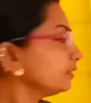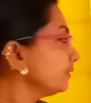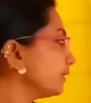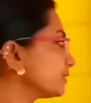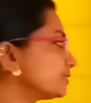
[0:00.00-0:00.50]

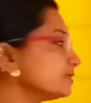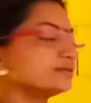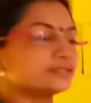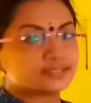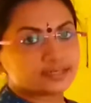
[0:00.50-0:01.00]
Next,
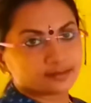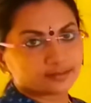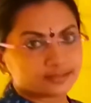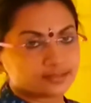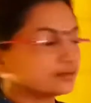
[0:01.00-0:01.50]

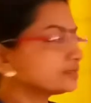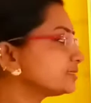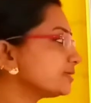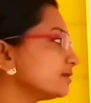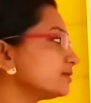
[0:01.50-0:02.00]
stars.
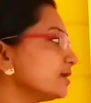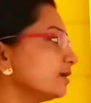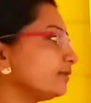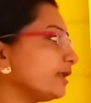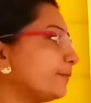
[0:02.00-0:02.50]
Stars,
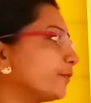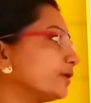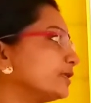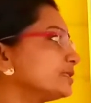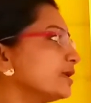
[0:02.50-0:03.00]
3
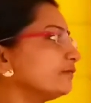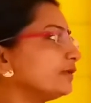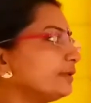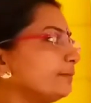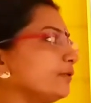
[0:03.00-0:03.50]
points,
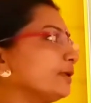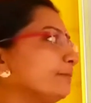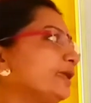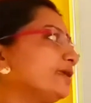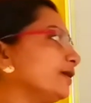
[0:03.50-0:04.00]
very
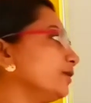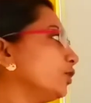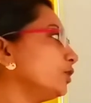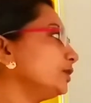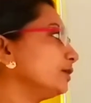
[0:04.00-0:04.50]
big and
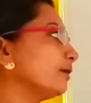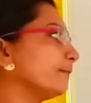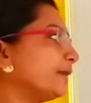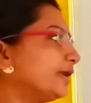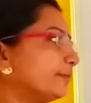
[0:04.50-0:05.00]
hot,
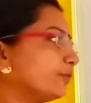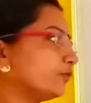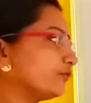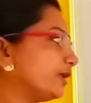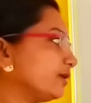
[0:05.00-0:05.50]
made up of
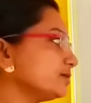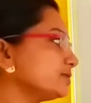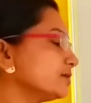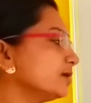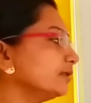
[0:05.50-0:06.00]
gas,
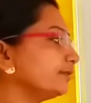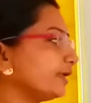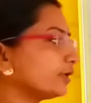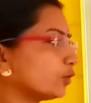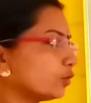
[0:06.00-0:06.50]

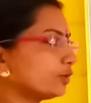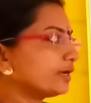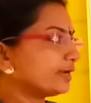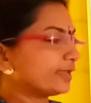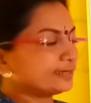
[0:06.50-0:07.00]
their own
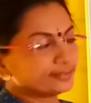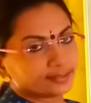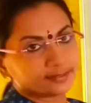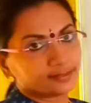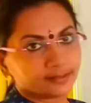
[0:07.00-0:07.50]
light
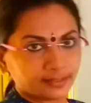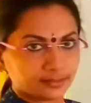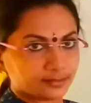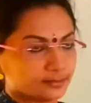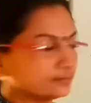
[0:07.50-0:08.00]
and
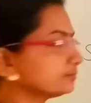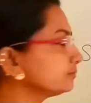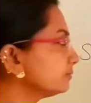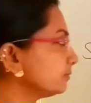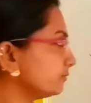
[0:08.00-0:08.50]
heat.
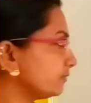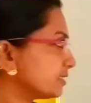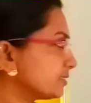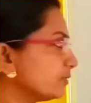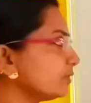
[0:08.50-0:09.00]

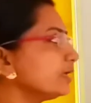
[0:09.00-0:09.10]
Once more,